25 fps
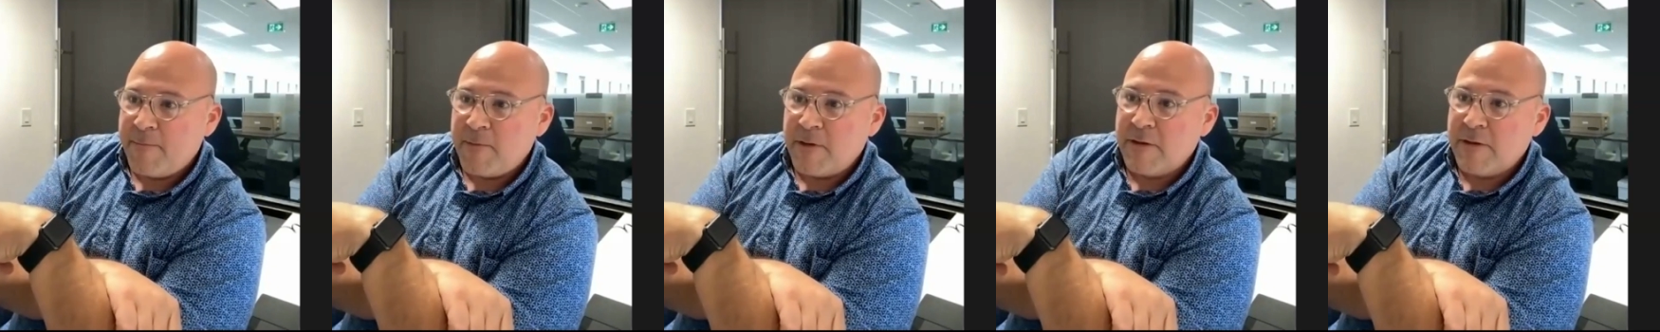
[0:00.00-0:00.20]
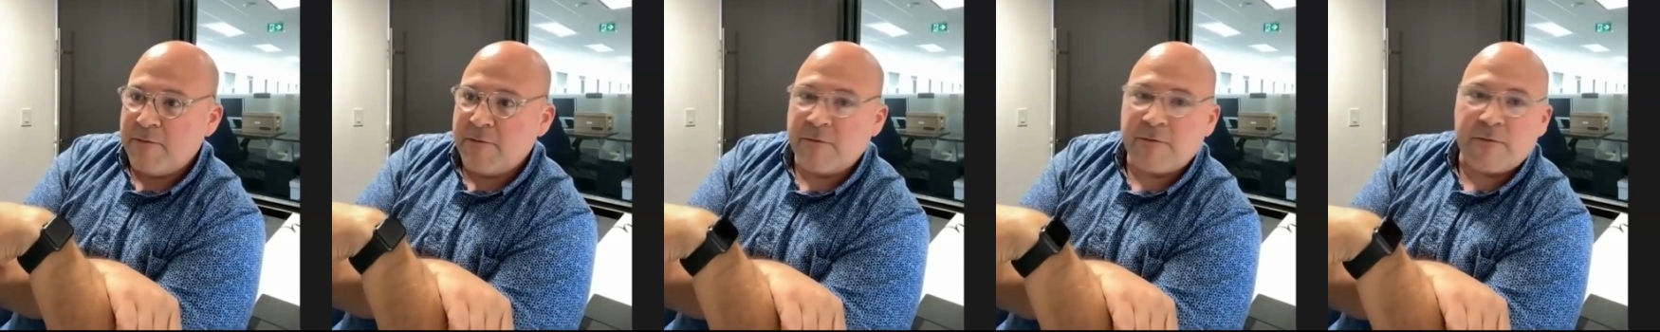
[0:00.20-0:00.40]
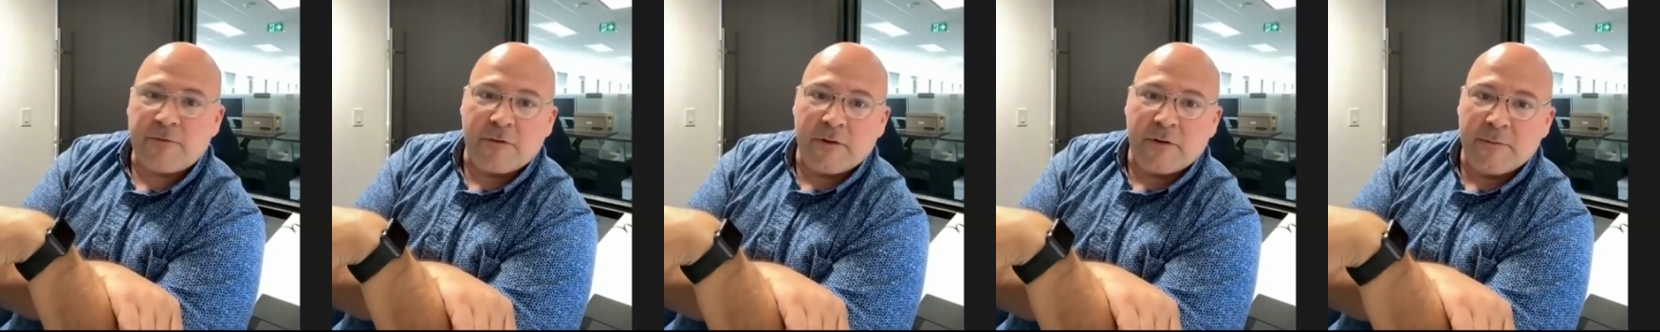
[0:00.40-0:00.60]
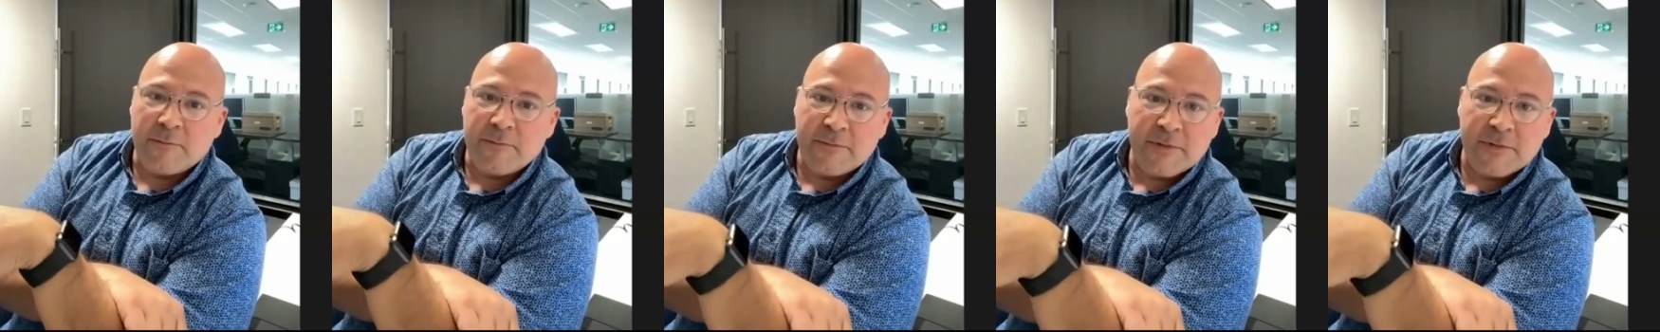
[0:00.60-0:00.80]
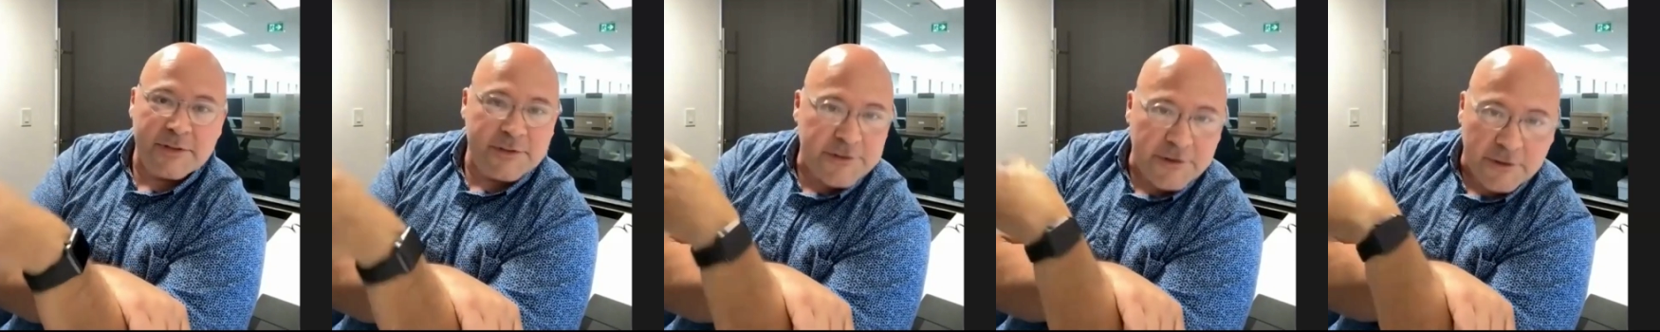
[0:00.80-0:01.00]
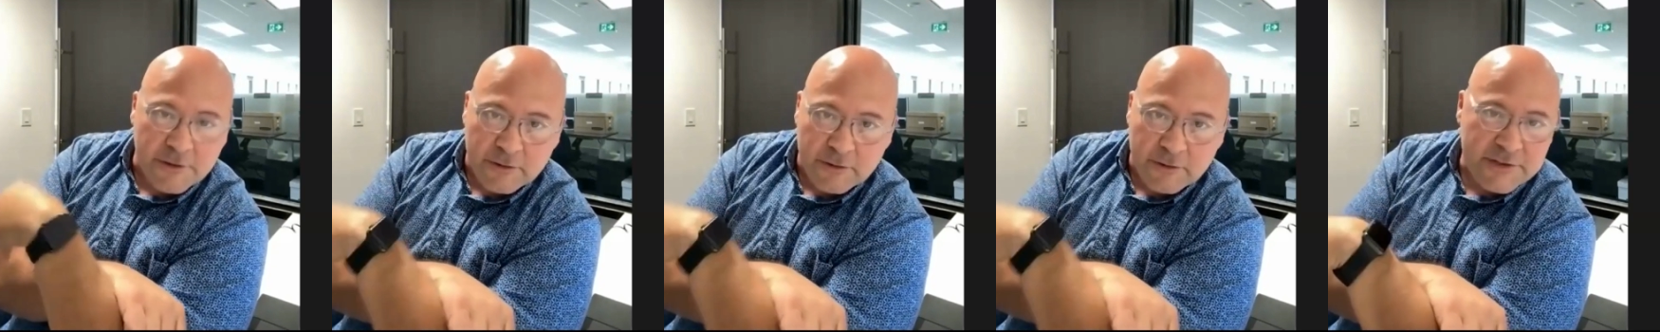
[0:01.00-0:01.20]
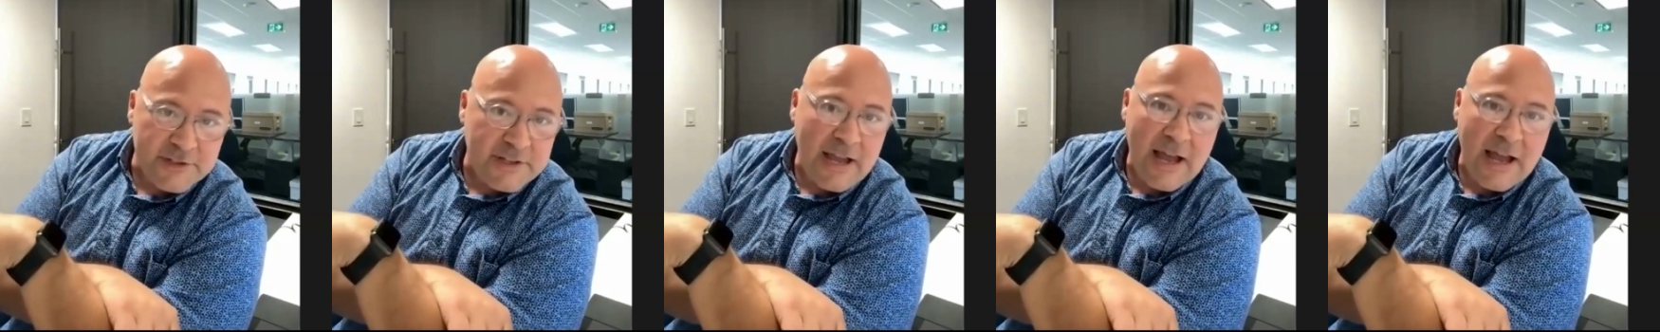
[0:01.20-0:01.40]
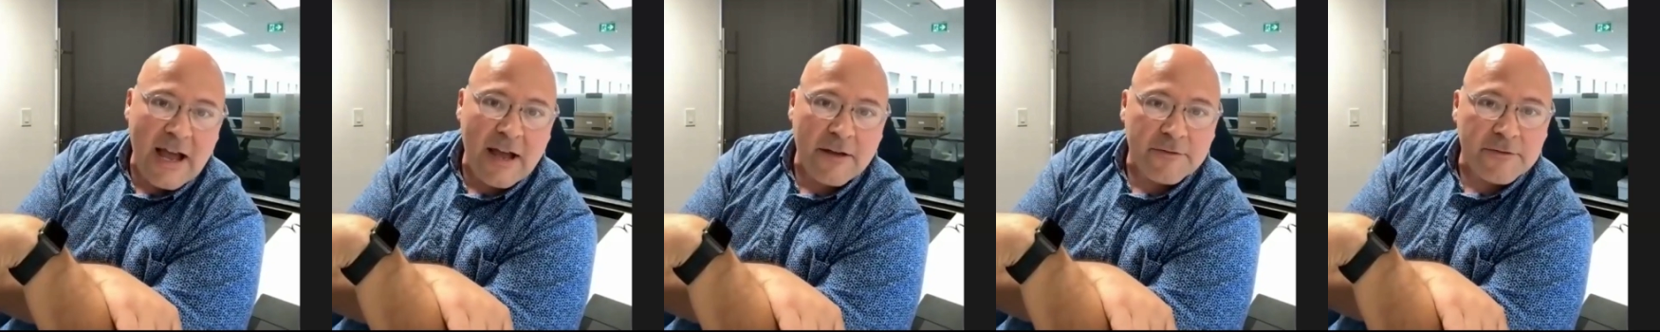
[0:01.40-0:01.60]
even from internal
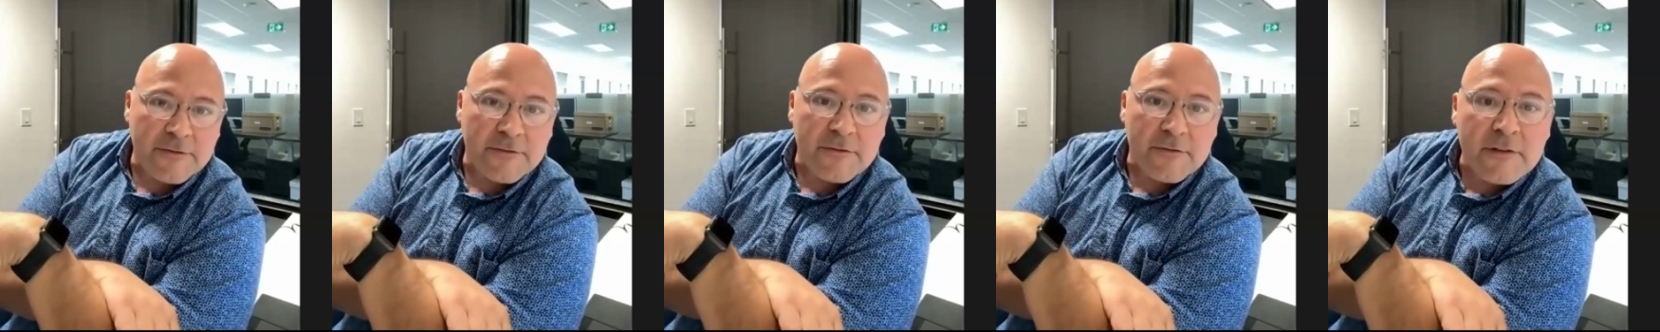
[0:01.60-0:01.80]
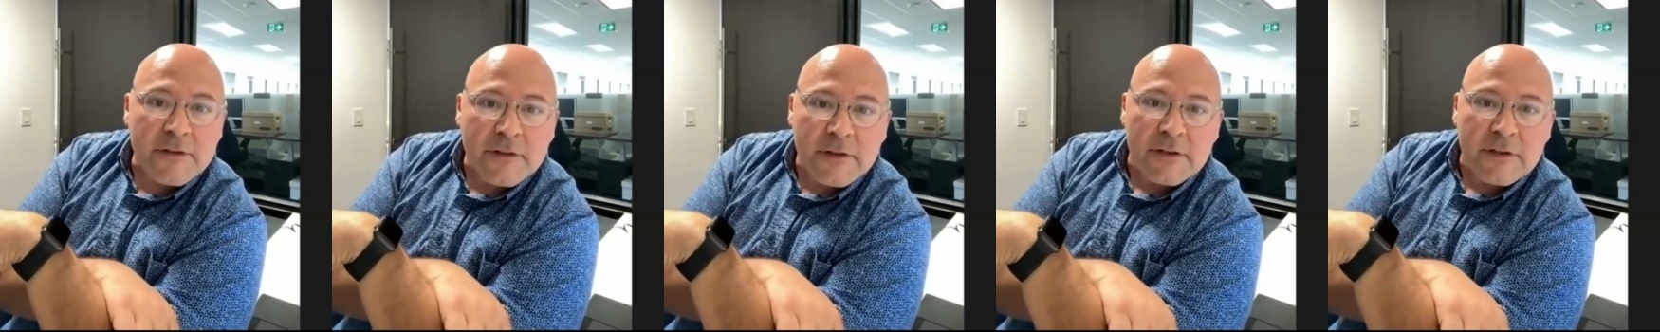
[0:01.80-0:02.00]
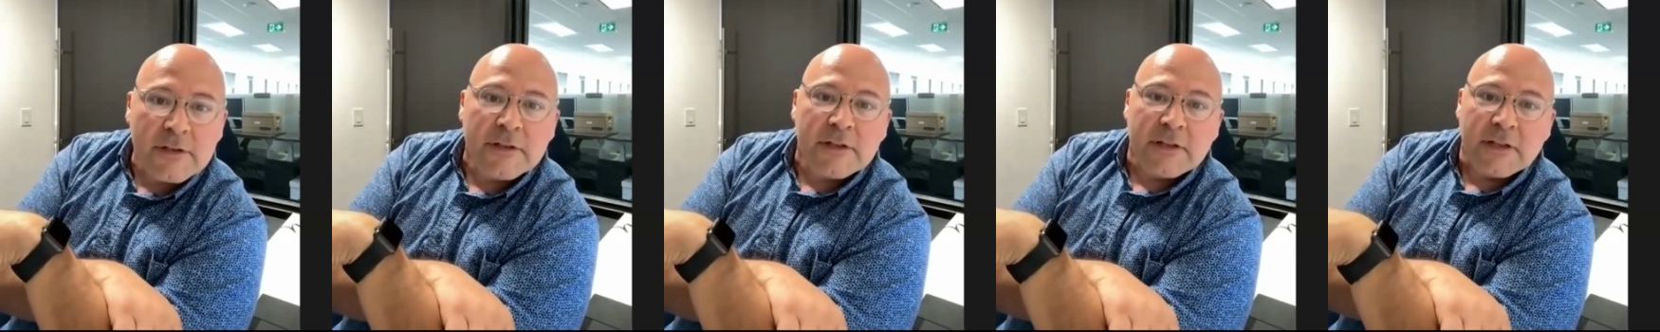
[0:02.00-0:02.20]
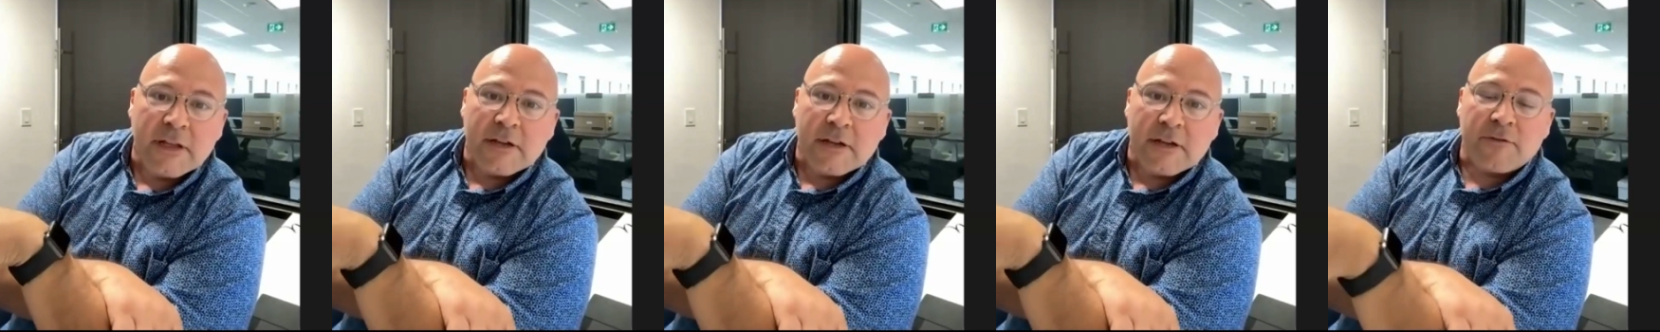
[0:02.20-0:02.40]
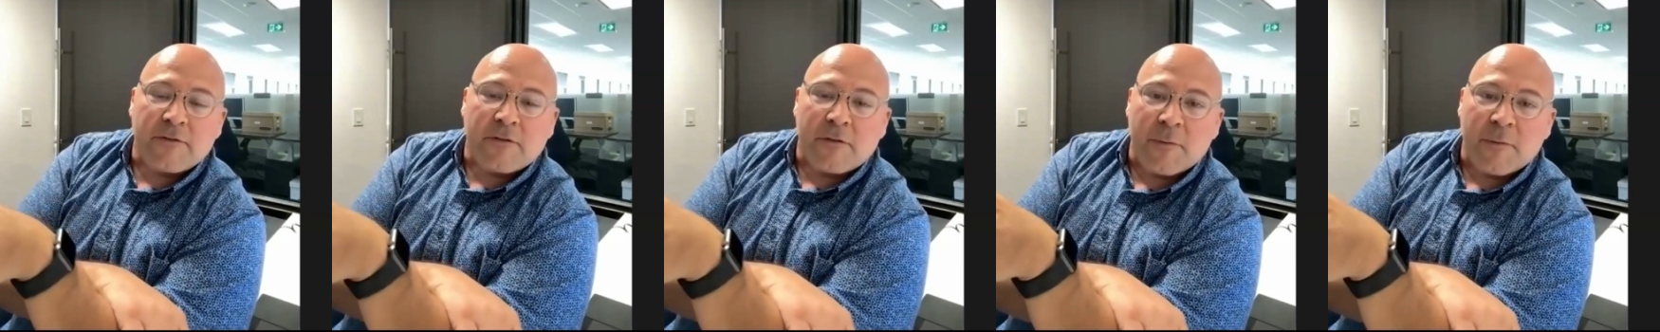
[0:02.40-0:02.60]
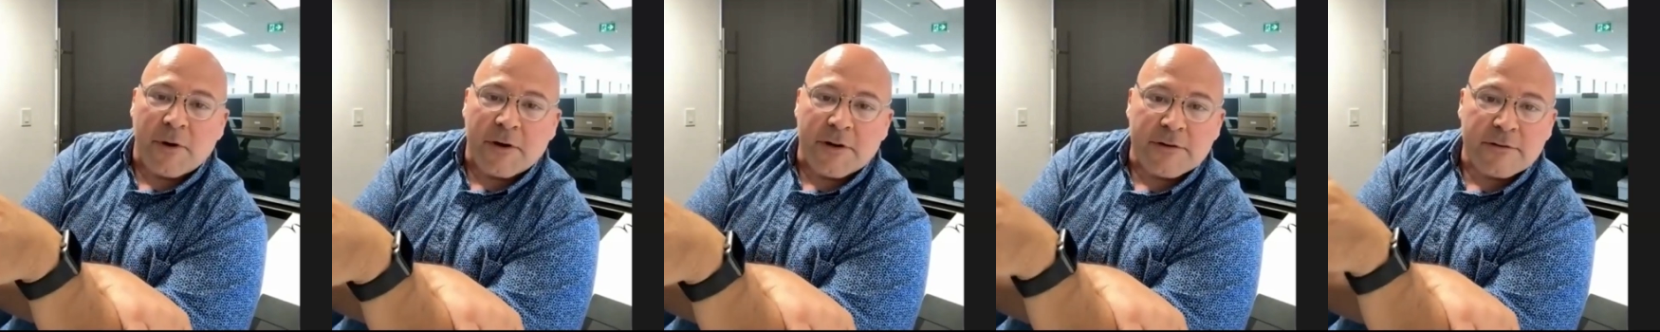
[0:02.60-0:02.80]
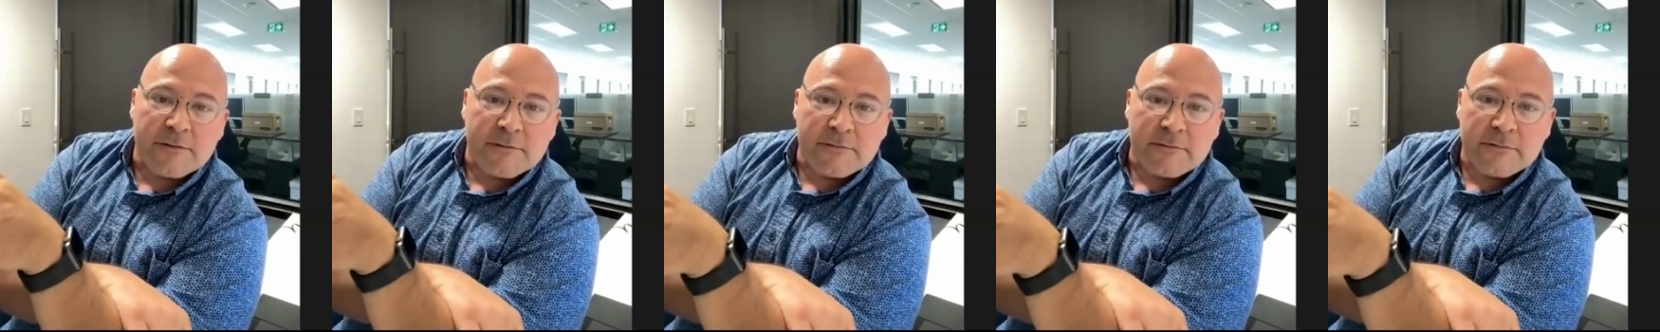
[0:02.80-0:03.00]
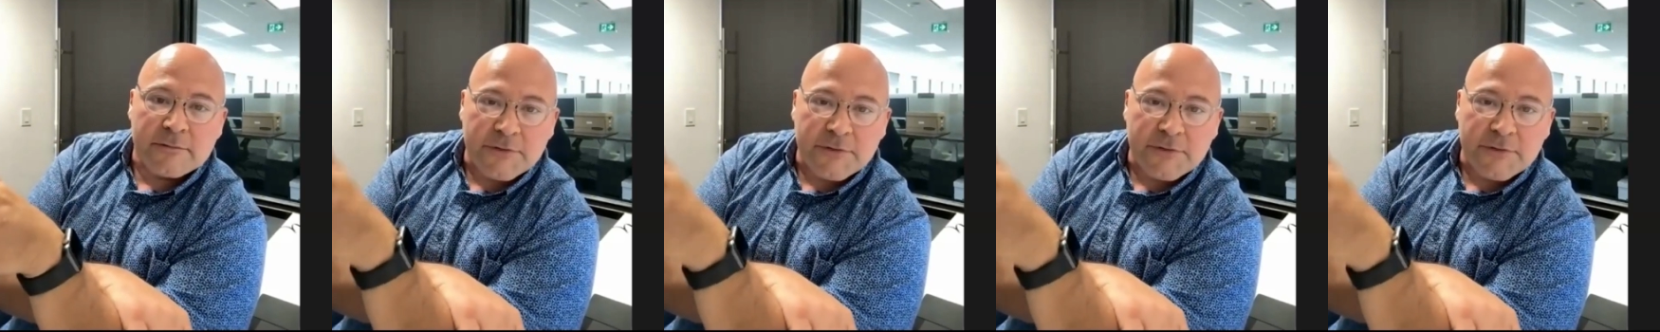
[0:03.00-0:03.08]
staff, like from our